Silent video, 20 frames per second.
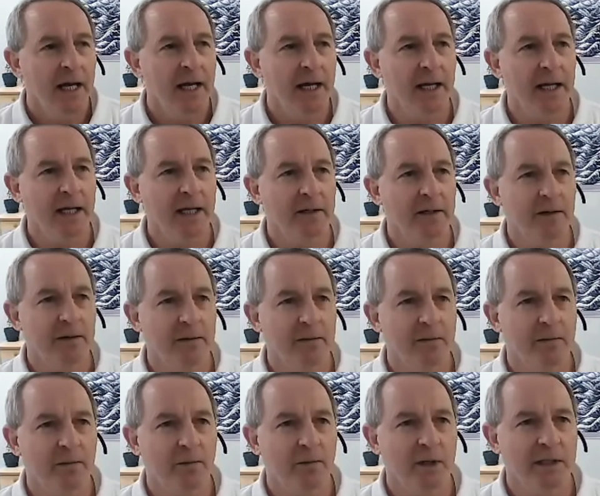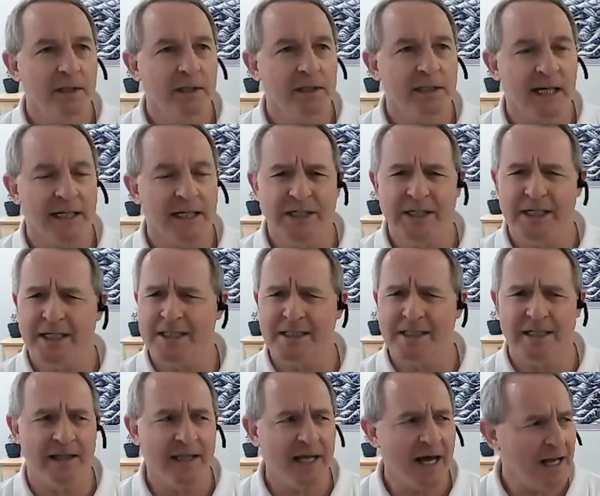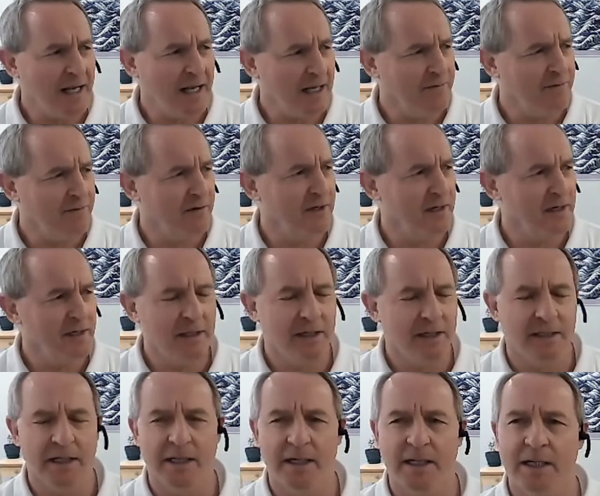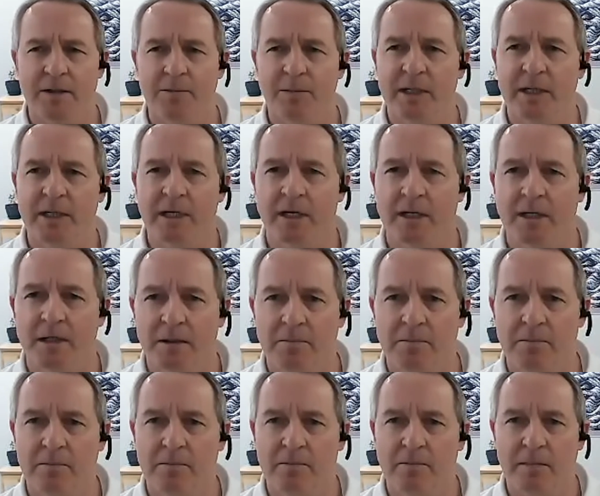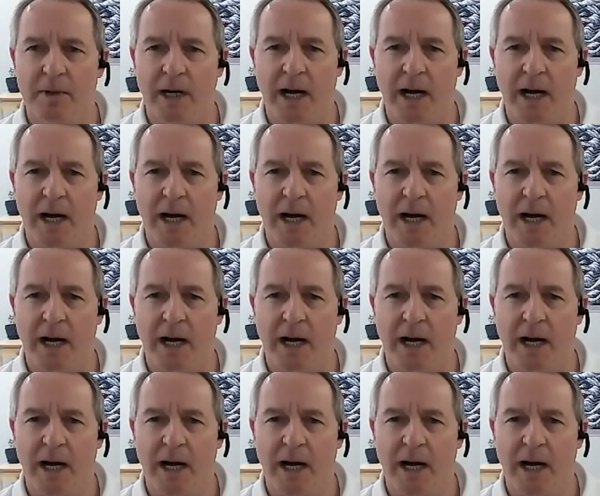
And when Tai Chi gets at that level, then it, then it can become